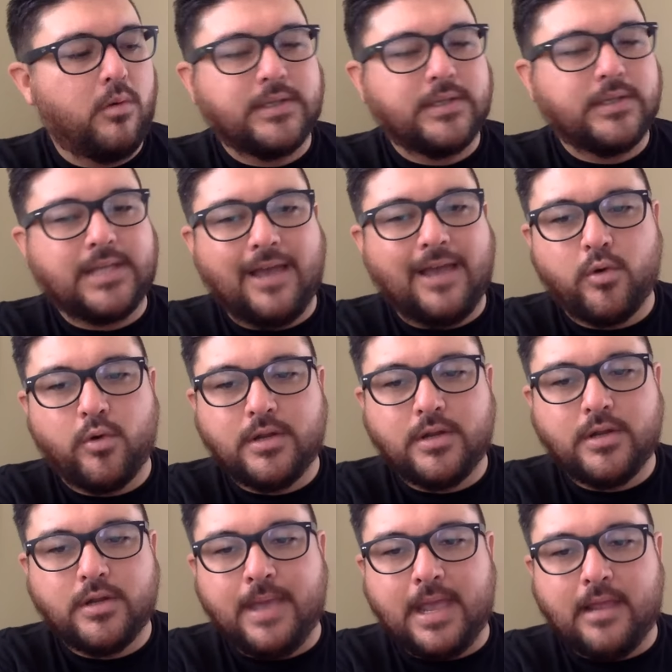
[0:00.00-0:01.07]
always have
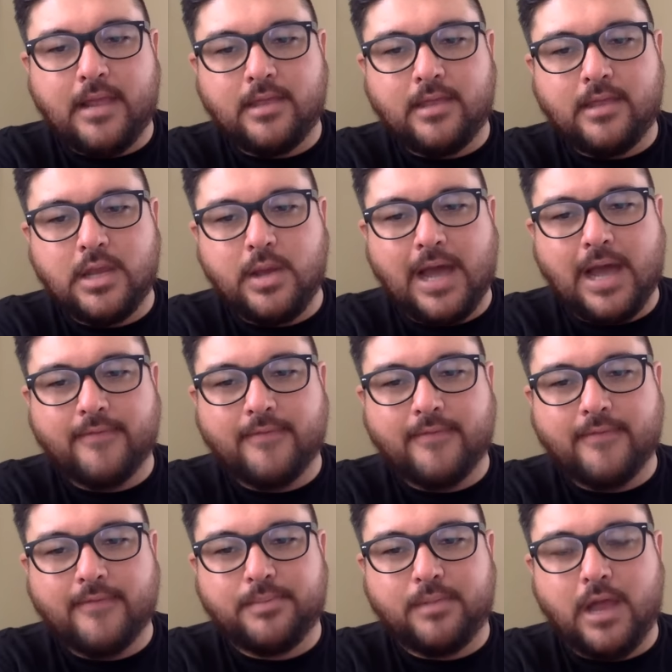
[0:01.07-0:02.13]
more demand than you
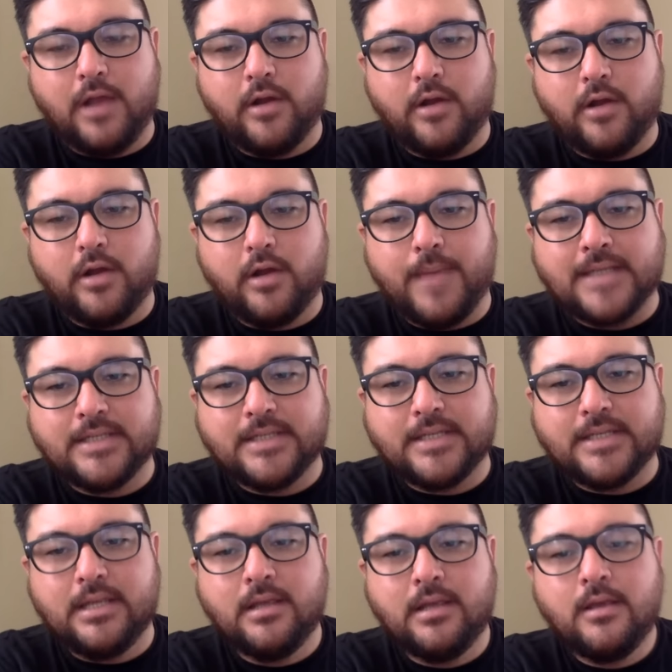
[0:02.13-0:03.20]
have supply or
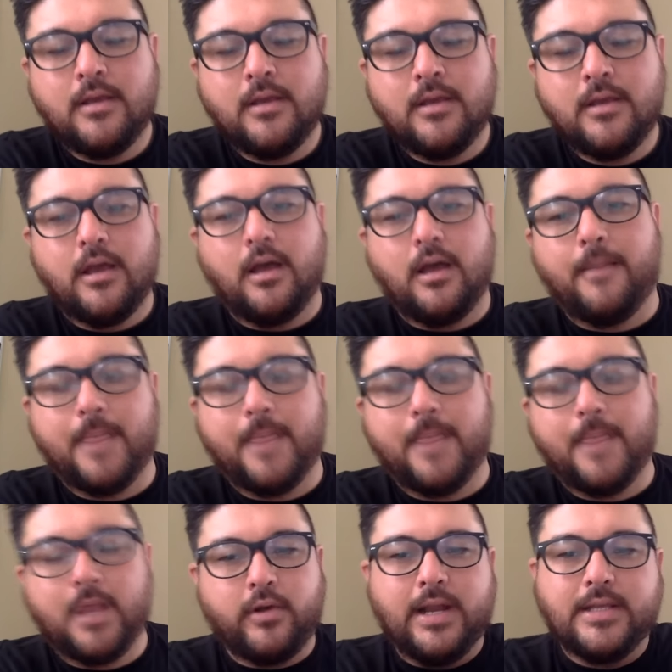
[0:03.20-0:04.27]
capacity.
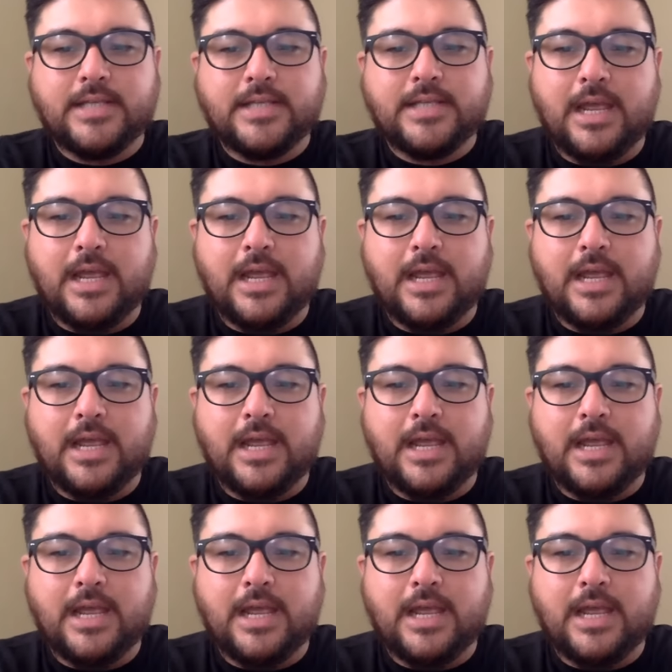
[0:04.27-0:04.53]
A great